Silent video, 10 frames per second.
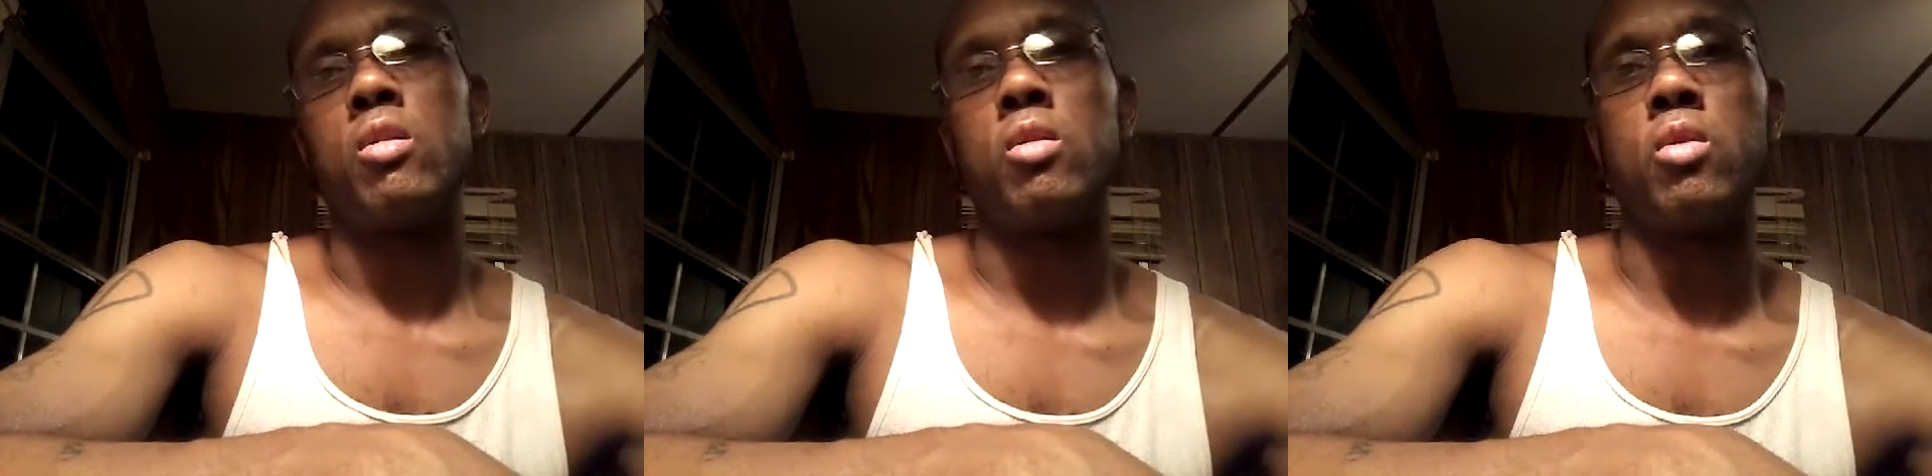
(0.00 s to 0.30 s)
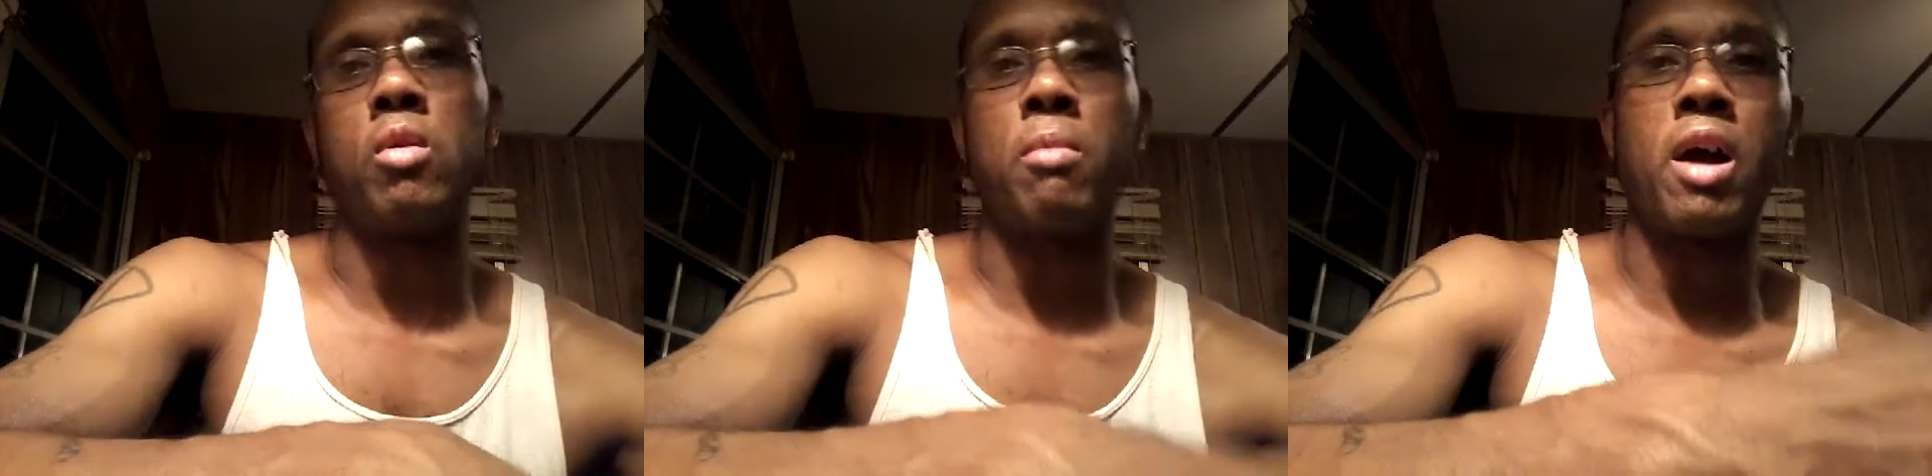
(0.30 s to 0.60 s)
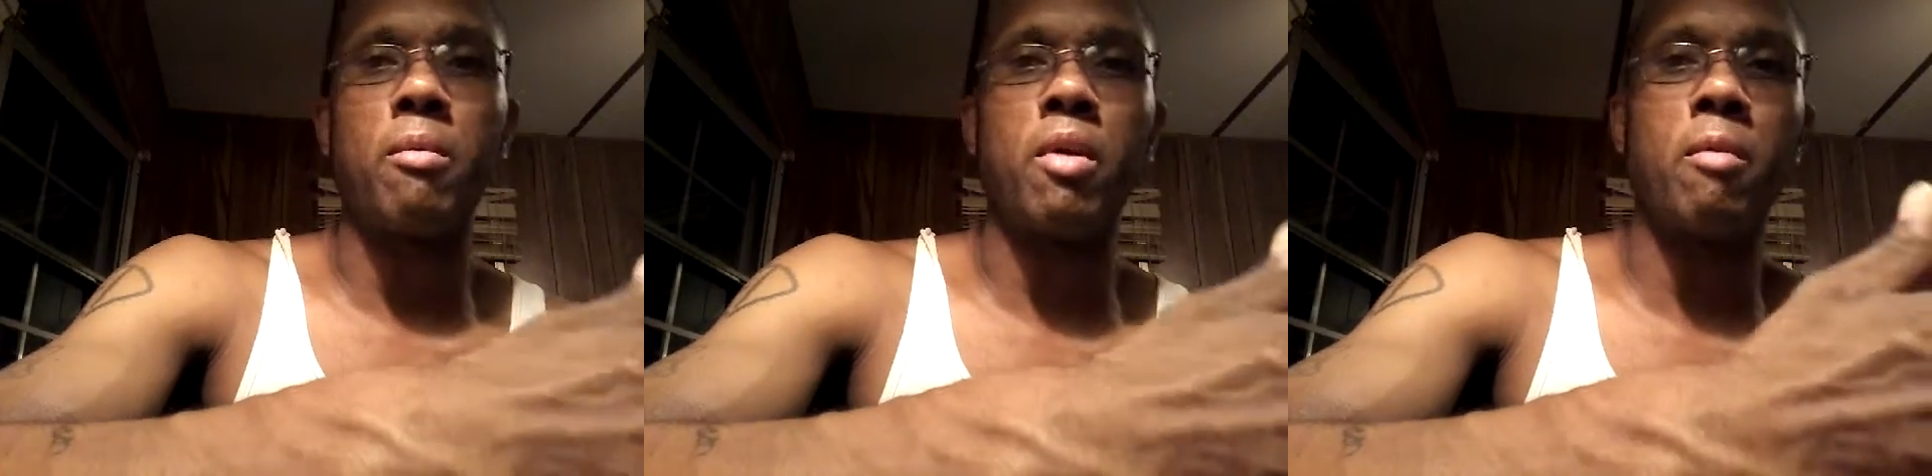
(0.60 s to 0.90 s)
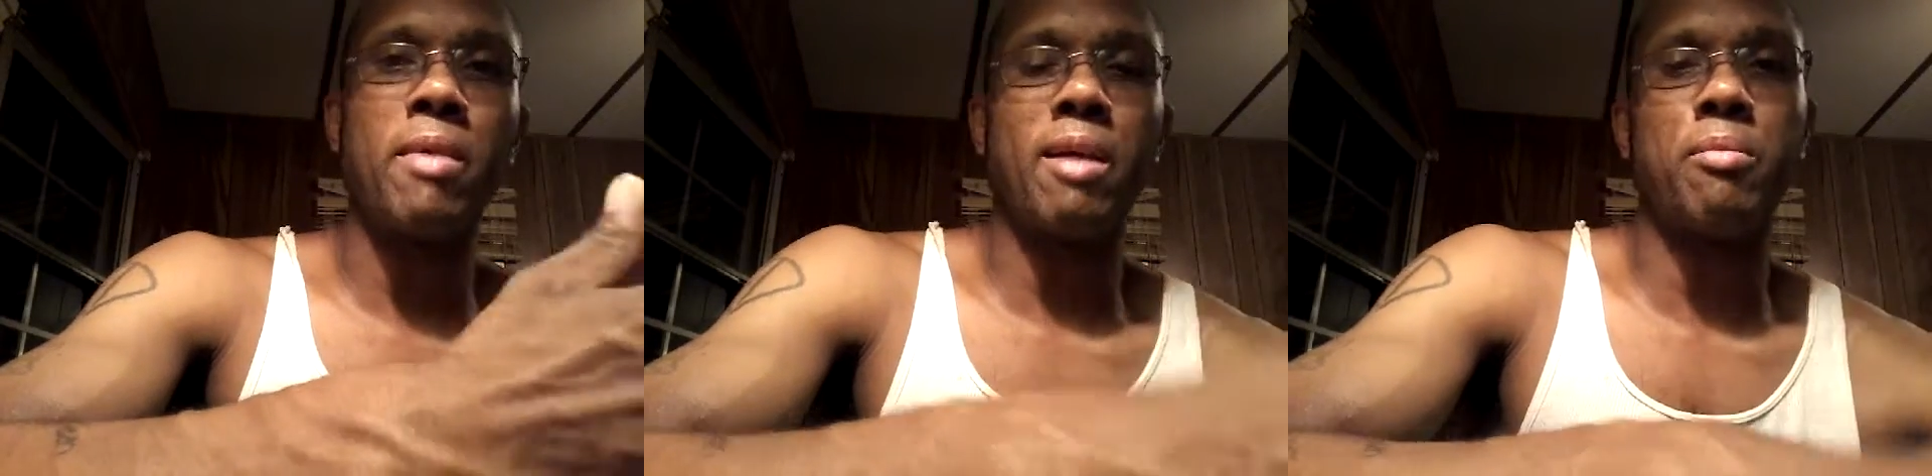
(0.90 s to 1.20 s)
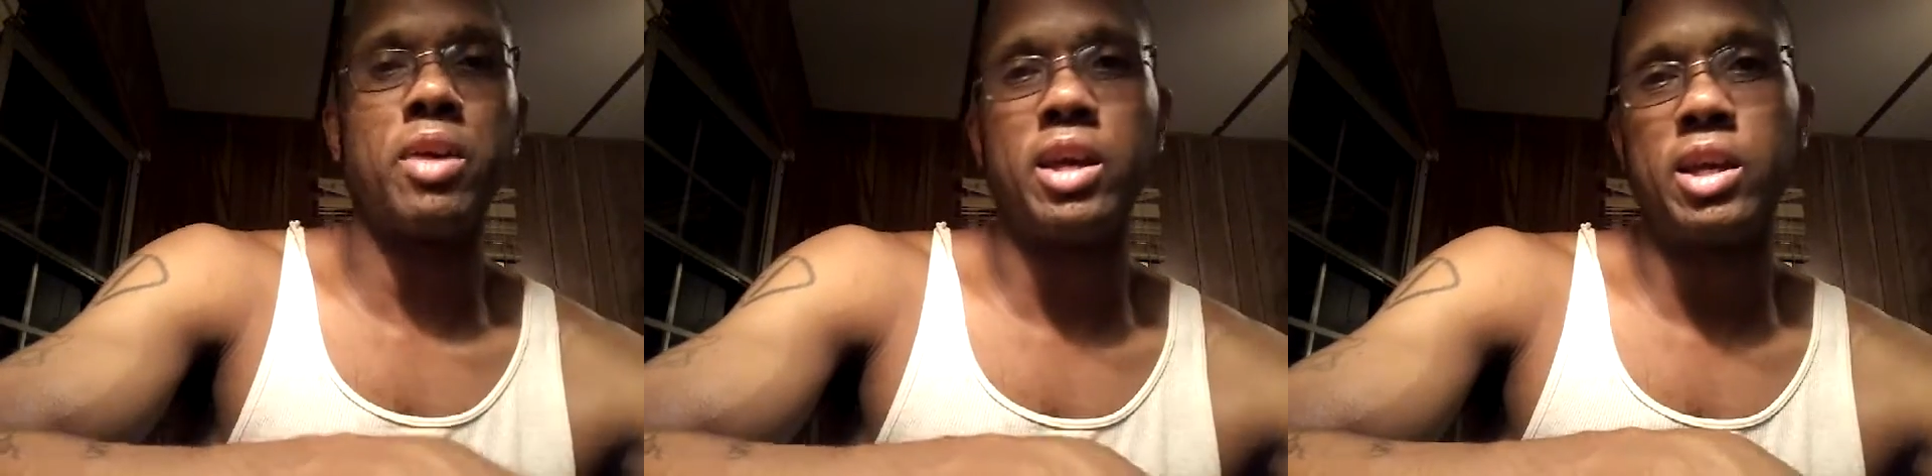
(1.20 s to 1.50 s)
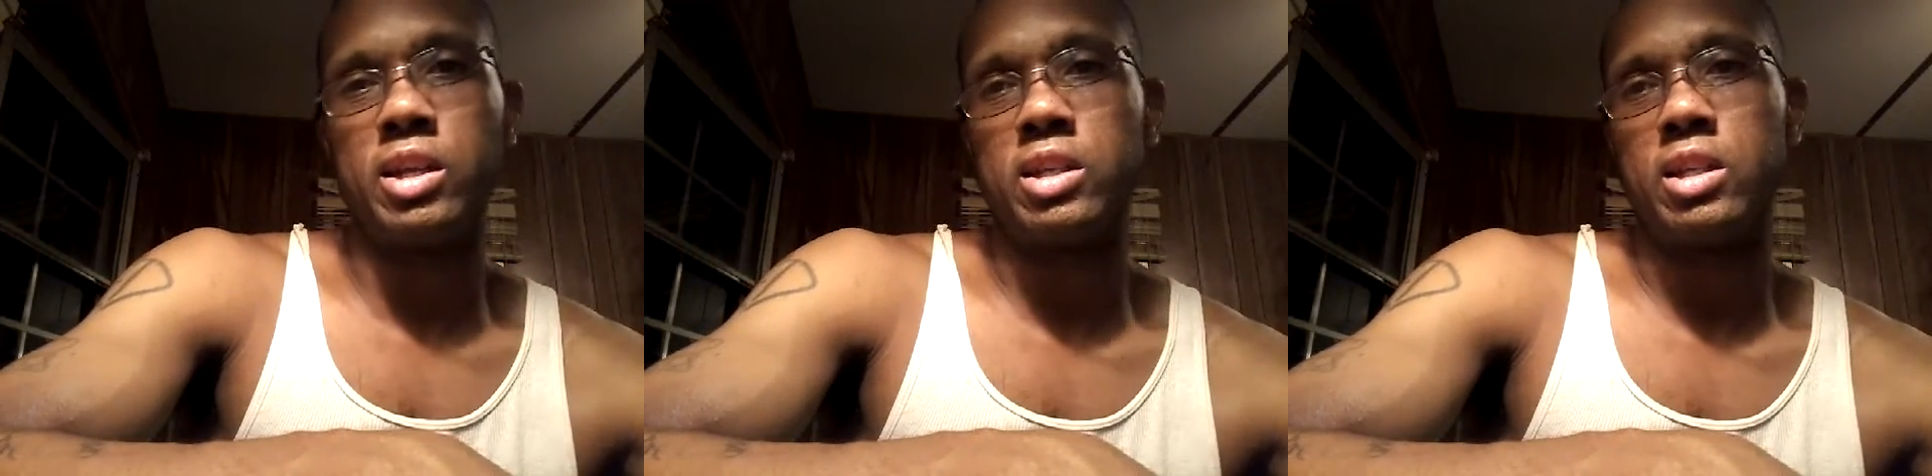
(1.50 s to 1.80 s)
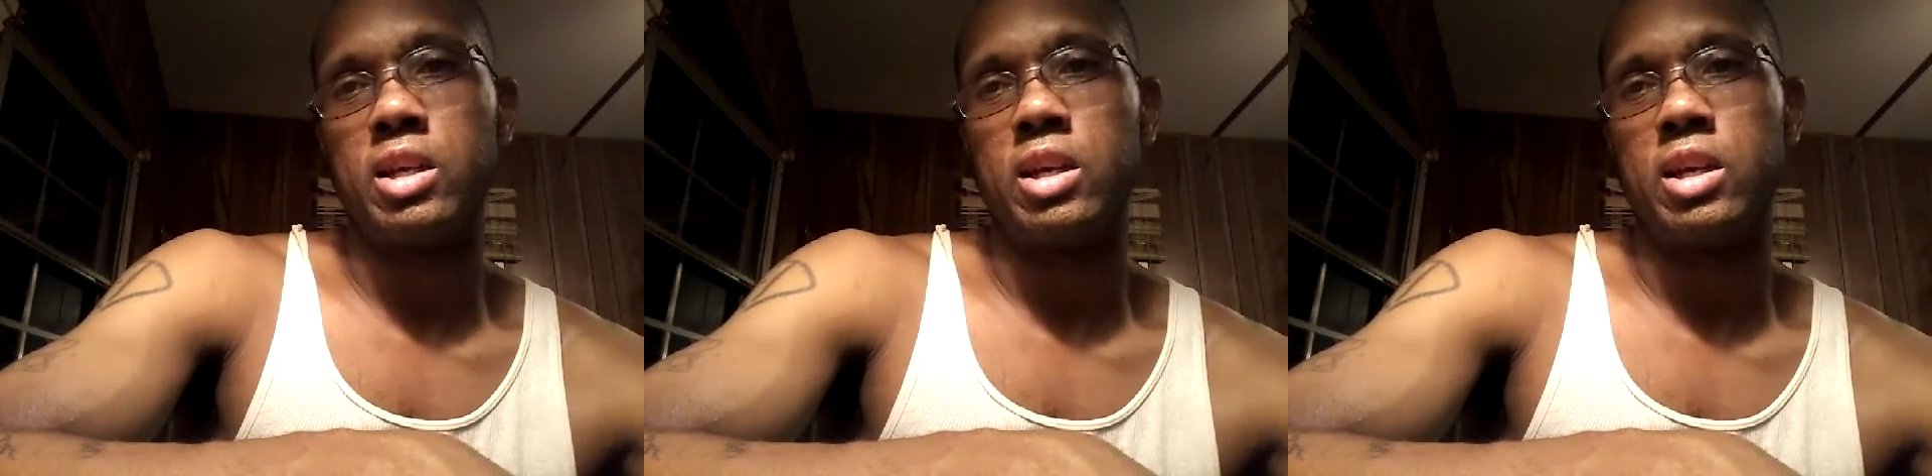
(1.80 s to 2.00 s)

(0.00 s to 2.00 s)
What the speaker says: or my opinions.